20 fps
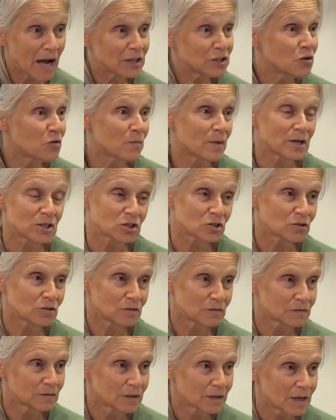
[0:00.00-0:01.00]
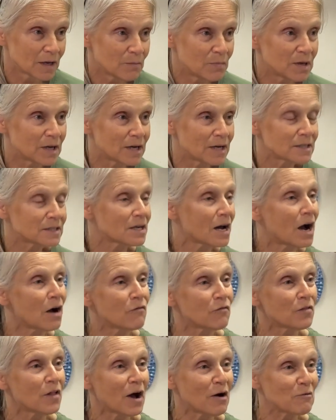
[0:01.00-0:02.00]
don't measure, because our
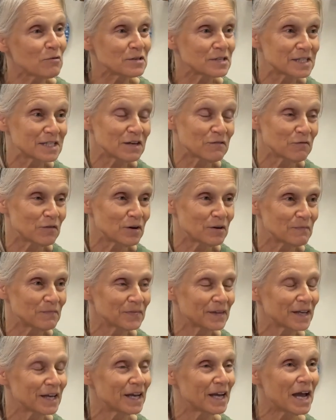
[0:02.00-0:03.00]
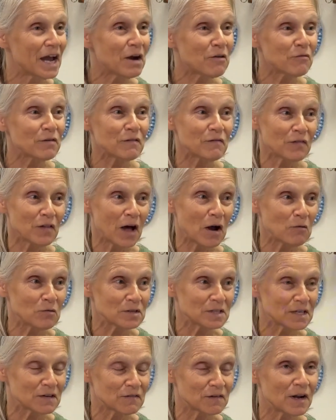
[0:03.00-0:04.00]
flour is different. Every flour
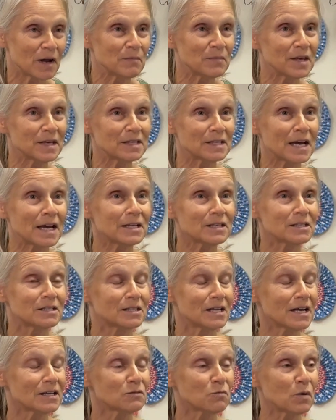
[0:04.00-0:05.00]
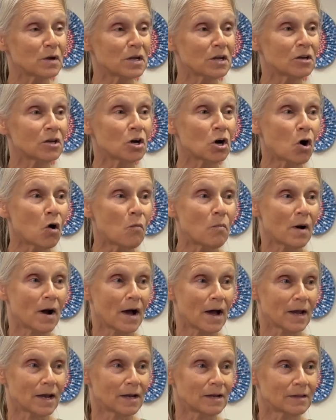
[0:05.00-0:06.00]
is different. That's what you can go
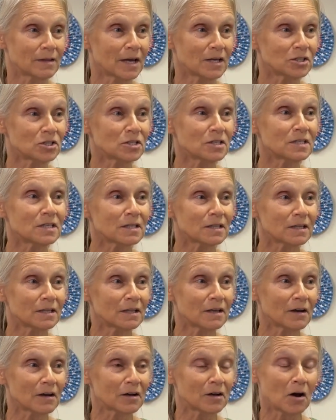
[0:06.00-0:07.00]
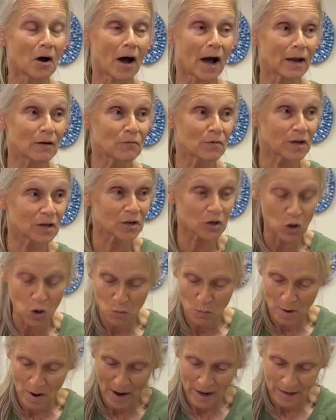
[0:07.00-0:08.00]
by. That's just a guide we can go
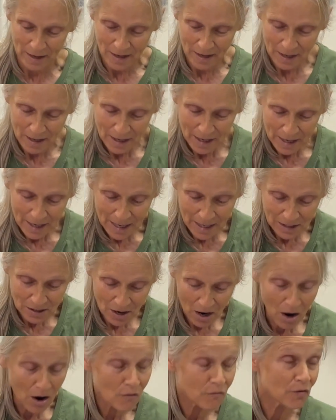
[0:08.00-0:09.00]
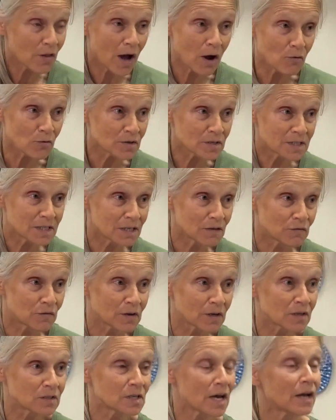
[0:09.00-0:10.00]
by. And our flour is
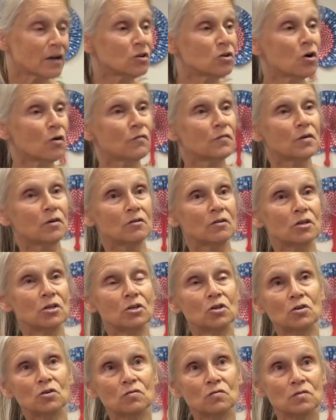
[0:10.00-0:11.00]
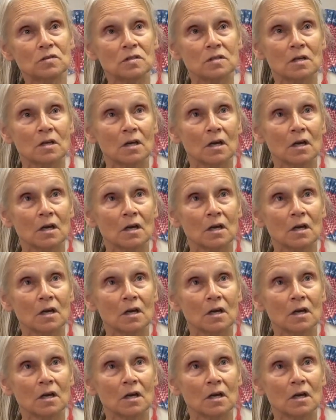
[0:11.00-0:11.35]
different, because I don't know if you're going to use